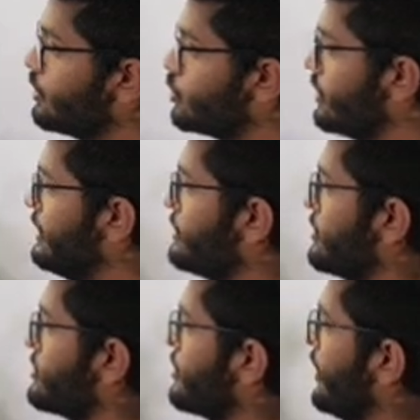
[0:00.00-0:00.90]
So this
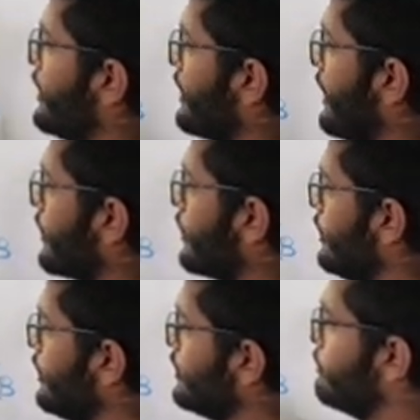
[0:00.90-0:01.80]
straight
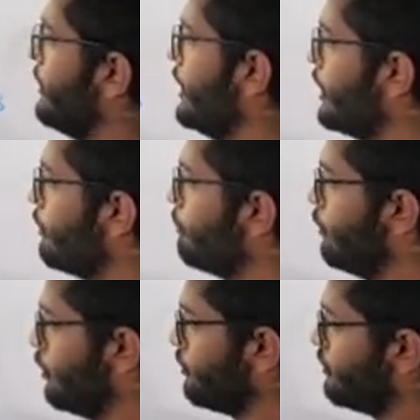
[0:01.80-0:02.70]
angle is made
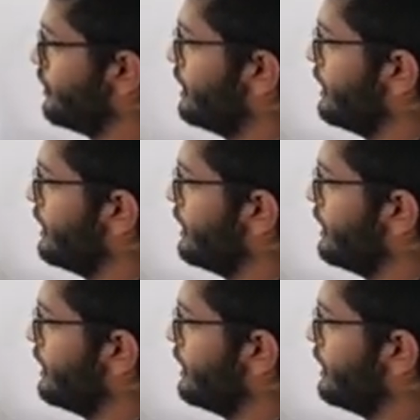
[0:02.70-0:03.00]
up of